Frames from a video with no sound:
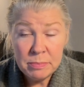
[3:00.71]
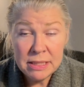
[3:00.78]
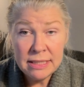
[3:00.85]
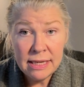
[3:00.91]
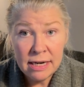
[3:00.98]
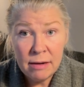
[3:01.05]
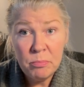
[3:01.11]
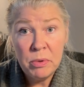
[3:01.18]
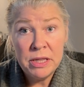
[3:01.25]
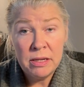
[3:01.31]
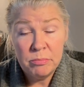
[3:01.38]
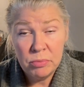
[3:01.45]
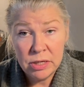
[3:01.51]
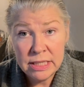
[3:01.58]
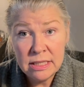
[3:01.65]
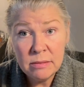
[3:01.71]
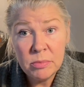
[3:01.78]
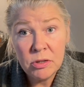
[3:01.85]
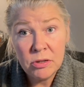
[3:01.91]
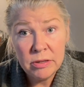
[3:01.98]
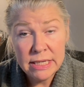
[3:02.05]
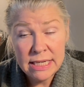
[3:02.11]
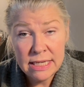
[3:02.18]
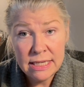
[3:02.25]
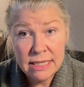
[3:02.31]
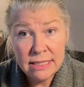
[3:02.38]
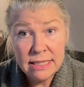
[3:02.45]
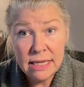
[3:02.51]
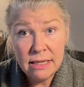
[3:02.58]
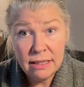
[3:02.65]
is set up when the principal
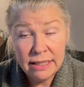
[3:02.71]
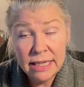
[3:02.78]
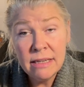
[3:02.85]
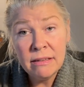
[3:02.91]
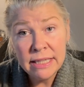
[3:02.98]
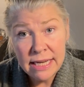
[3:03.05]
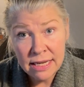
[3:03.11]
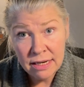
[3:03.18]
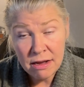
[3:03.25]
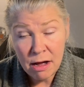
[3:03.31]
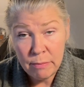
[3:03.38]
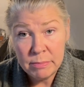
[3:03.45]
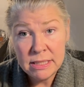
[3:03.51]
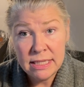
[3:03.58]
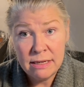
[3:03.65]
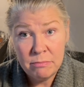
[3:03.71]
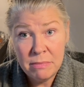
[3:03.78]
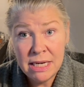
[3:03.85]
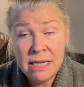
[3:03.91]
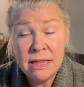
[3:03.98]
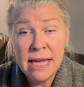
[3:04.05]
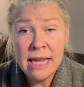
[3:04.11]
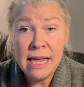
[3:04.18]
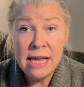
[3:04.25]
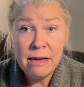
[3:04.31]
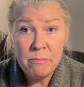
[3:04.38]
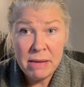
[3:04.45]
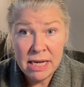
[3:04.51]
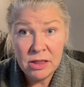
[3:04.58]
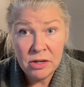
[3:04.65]
is legally incompetent, meaning they can't
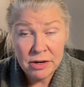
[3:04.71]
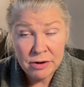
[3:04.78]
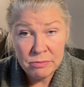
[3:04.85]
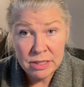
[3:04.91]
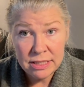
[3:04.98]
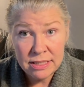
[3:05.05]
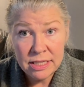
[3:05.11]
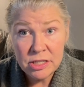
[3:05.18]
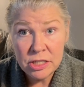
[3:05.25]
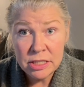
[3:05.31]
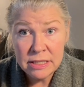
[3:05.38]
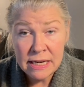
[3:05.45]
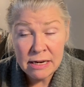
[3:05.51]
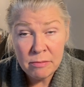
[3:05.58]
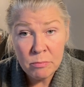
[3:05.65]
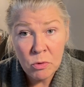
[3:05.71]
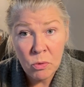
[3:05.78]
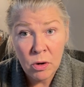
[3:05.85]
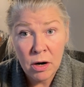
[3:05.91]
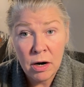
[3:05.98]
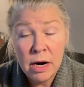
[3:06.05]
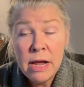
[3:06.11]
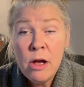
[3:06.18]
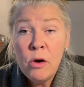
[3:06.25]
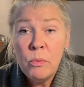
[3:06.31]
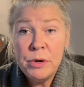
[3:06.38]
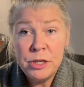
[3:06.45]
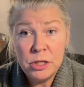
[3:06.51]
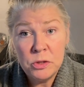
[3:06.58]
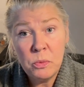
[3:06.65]
make their own decisions anymore,
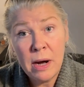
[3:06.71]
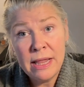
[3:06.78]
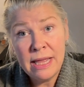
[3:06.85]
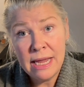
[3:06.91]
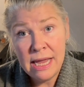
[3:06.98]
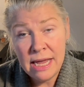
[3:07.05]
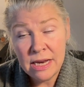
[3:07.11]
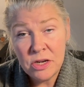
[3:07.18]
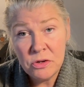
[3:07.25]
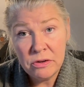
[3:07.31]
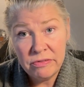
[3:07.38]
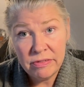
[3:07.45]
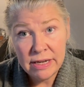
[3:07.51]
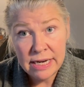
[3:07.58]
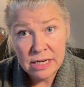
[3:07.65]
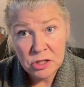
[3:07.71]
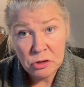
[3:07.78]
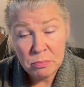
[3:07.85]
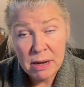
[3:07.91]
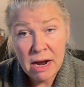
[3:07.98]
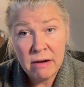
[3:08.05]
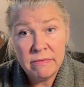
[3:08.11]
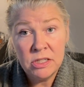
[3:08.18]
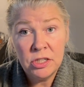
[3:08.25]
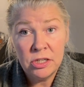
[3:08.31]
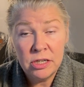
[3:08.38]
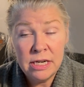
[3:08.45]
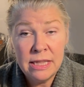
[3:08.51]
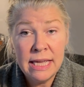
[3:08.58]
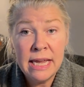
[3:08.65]
which is why they can't do a financial power of
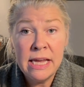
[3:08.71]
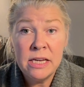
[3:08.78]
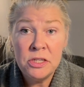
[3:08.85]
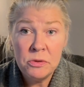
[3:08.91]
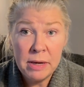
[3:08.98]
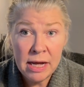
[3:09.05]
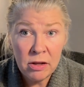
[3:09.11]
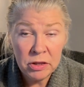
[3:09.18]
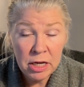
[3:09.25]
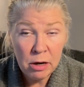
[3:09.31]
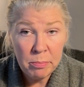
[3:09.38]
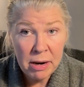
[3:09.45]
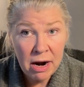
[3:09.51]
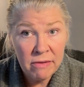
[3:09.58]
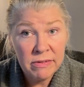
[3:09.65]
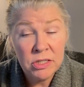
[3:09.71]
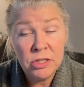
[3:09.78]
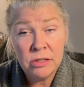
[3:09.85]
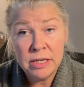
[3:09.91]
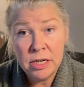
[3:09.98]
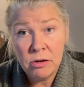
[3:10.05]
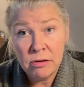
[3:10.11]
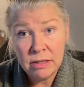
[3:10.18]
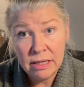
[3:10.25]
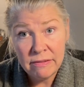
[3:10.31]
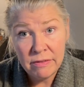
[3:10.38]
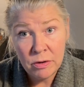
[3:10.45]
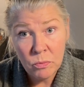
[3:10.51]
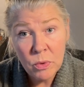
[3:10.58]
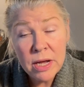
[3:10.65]
attorney, they can't do a healthcare power of attorney or a
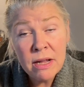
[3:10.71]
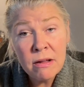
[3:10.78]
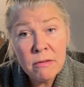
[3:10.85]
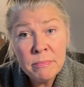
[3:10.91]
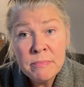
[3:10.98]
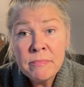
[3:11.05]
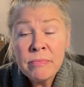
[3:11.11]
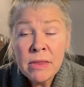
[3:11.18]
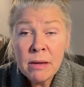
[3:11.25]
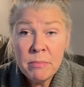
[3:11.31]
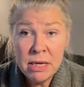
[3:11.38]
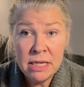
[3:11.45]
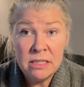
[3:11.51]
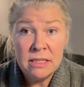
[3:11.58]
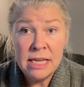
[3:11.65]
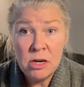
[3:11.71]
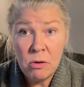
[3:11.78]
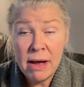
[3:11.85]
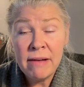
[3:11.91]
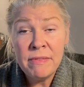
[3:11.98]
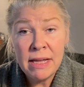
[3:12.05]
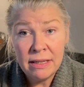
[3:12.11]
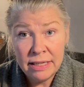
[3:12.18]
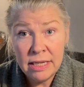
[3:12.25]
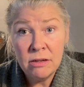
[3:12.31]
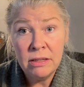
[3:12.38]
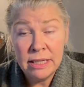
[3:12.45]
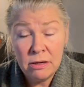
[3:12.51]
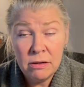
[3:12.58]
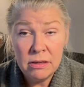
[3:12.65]
living will, because they don't have that
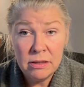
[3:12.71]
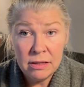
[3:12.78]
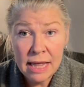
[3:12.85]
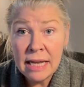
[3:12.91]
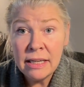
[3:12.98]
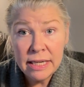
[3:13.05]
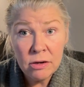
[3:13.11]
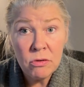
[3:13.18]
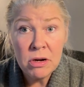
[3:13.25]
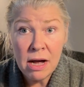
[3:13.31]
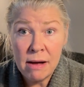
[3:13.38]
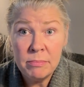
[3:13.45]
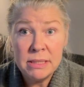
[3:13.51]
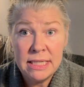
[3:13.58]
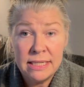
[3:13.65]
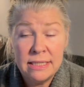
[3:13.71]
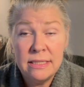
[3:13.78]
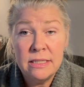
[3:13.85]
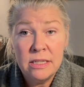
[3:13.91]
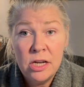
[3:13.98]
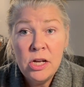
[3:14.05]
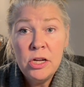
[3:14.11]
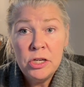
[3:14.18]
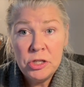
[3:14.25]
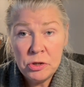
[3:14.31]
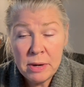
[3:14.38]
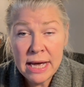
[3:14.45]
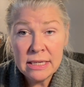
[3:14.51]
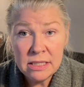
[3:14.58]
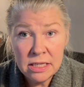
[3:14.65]
legal competence to
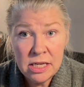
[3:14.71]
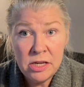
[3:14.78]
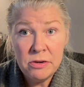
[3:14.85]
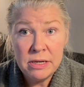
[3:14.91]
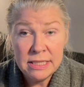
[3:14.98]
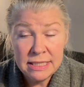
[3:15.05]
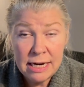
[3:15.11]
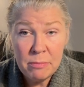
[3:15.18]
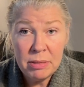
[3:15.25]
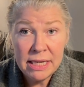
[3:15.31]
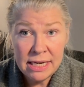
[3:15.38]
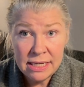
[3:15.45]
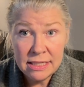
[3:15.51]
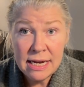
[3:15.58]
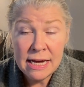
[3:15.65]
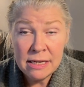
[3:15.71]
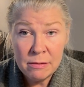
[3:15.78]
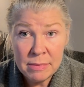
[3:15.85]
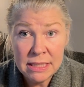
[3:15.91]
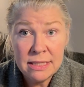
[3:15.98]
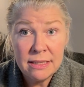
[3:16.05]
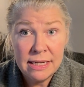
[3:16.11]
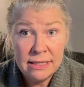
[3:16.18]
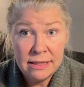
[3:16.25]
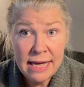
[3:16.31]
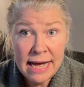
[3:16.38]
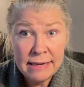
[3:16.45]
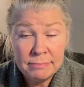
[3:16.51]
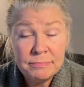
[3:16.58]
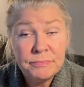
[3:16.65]
execute estate planning documents like
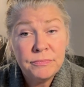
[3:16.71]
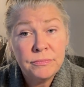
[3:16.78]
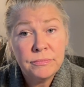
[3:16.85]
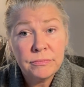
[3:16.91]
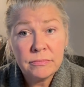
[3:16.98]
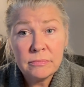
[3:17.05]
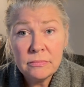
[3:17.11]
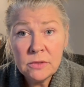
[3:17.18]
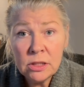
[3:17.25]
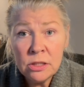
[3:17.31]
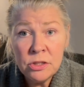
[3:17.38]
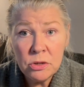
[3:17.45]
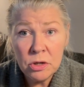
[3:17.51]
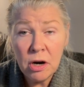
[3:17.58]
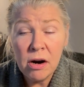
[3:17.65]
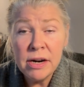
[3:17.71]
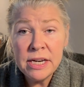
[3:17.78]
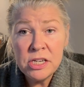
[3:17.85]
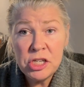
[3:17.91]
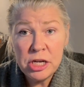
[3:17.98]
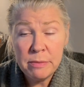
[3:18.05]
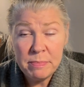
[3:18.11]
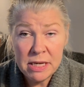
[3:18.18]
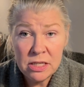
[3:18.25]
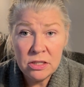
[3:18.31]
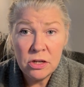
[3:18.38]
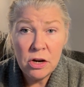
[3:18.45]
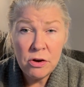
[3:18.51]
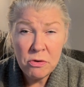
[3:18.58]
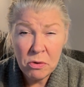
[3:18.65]
that. So guardianship is
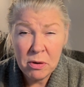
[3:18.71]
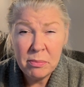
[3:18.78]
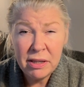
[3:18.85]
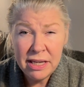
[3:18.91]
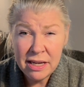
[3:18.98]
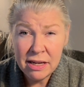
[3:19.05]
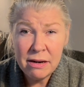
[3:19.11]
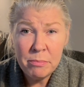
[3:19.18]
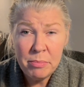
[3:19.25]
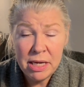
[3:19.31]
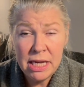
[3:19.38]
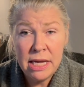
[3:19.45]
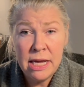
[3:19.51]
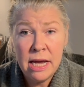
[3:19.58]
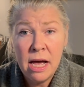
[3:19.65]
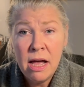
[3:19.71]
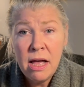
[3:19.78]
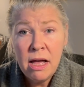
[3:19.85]
normally going to be